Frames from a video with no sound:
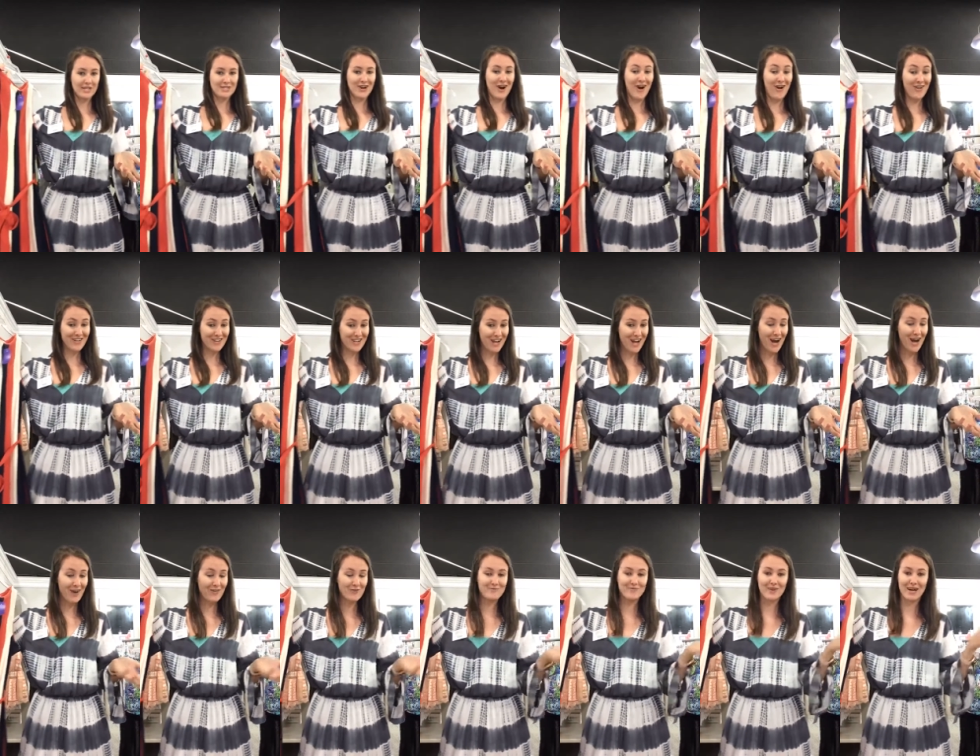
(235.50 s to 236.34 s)
tall
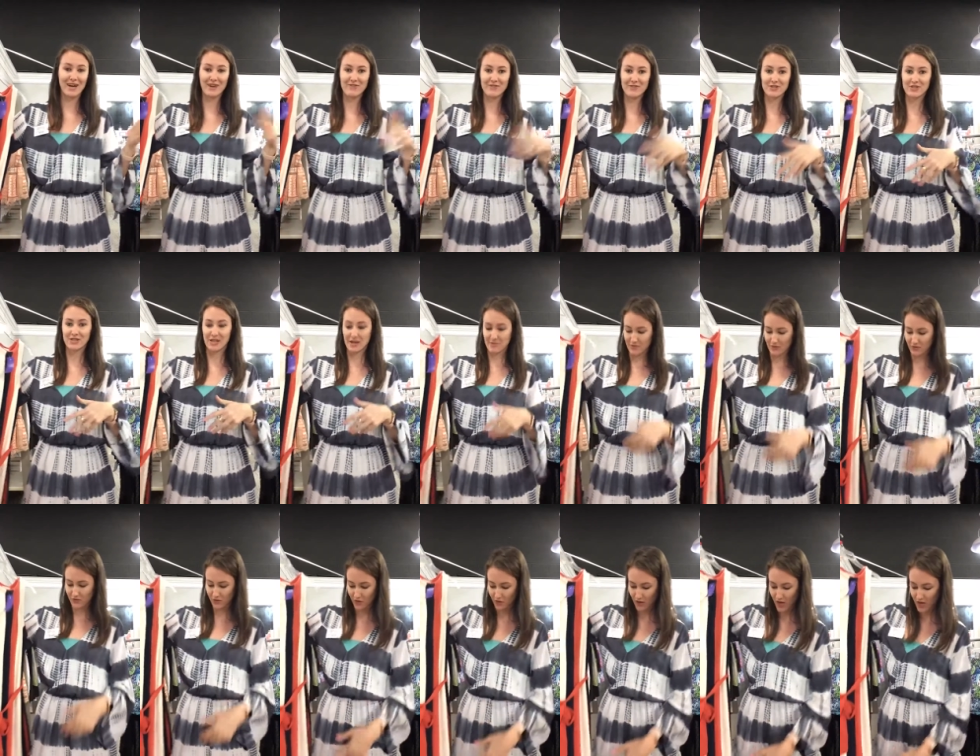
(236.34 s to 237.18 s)
enough, but for some
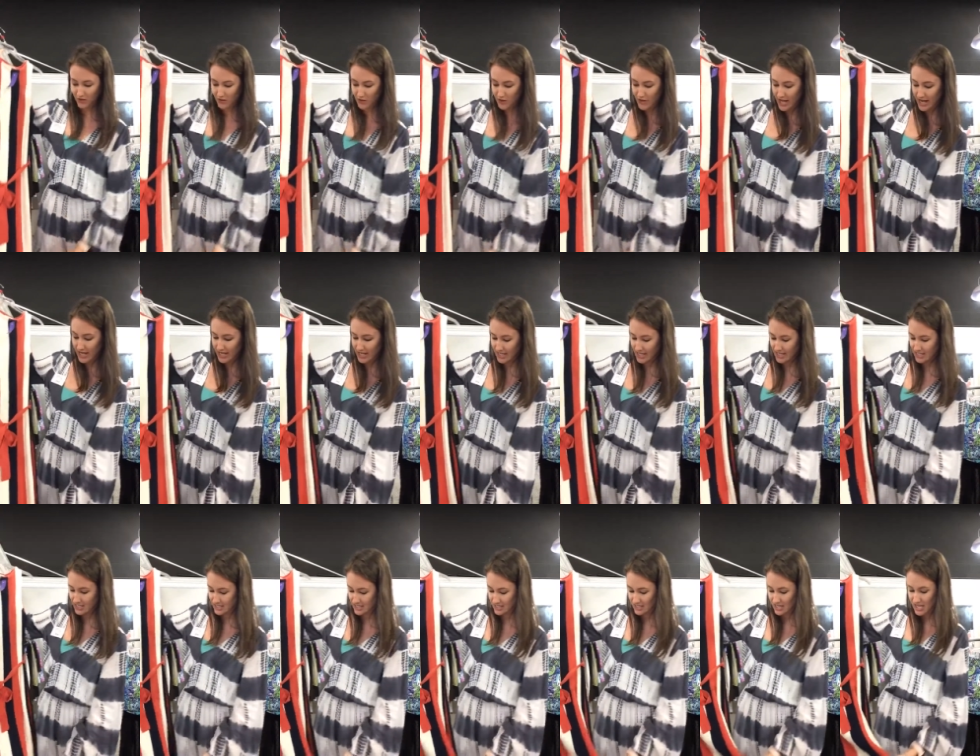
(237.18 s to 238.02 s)
of you other
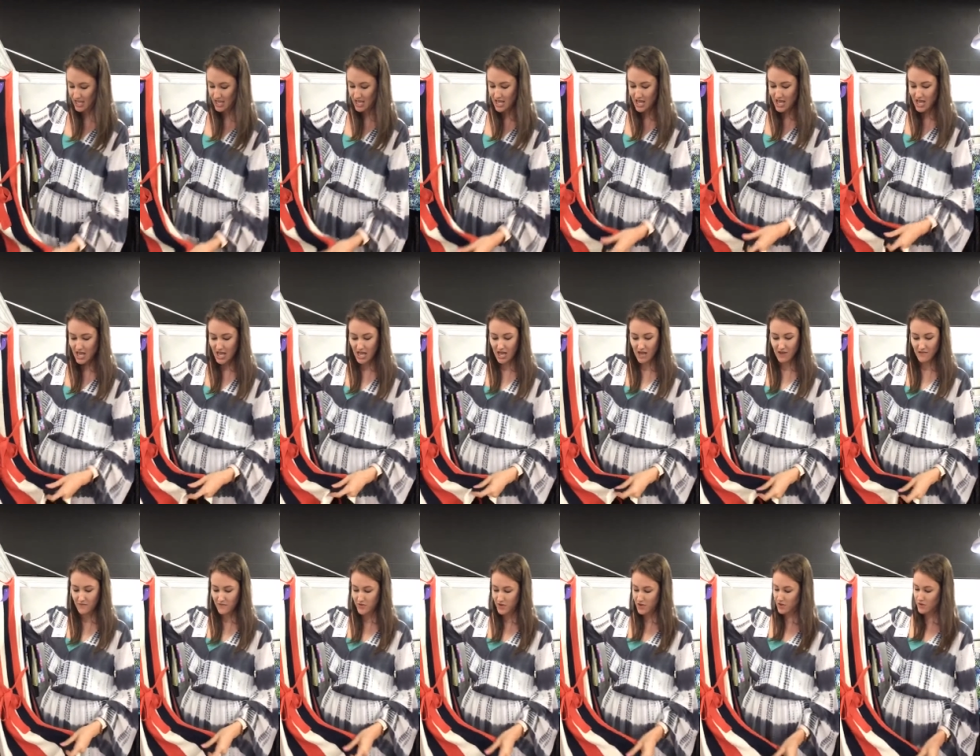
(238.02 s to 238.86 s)
ladies,
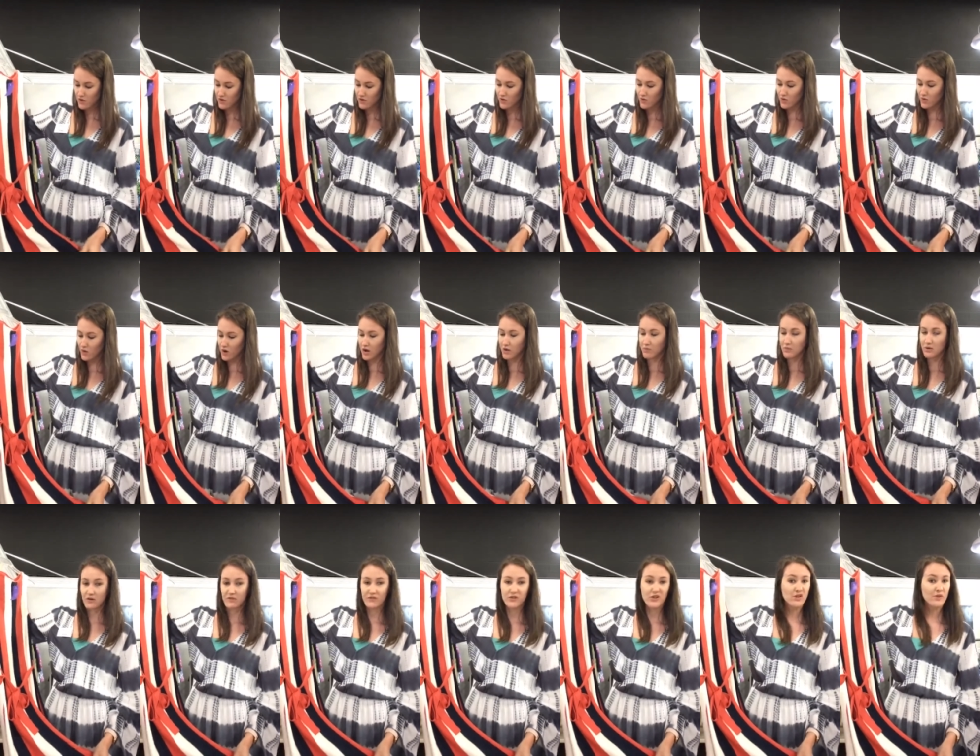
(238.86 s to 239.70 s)
if you um,
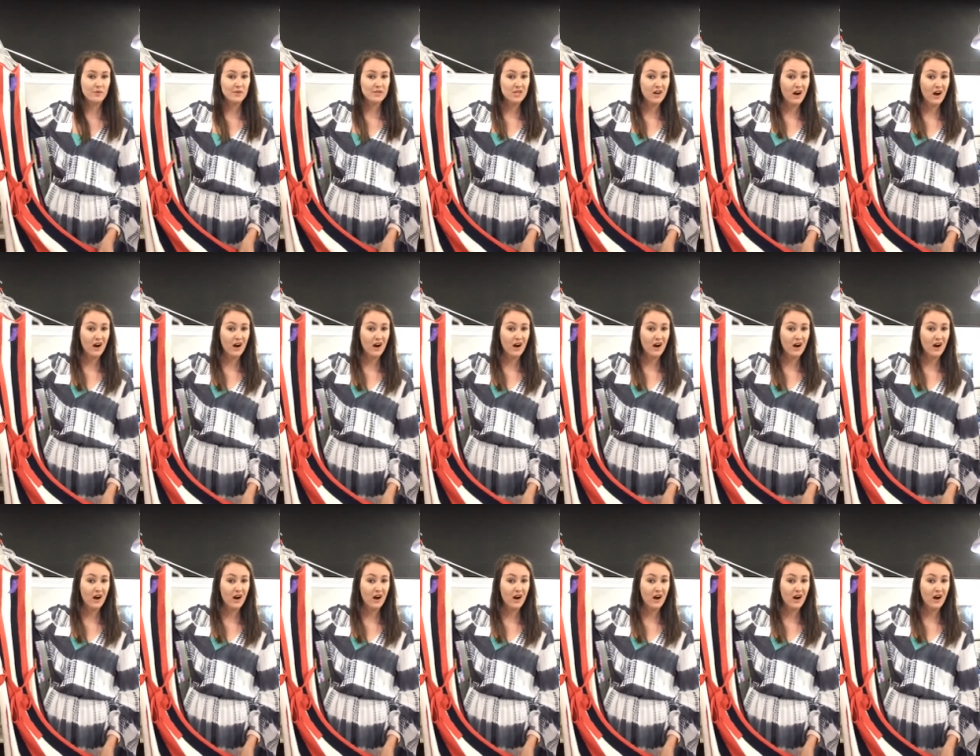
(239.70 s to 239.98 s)
want to feel a little bit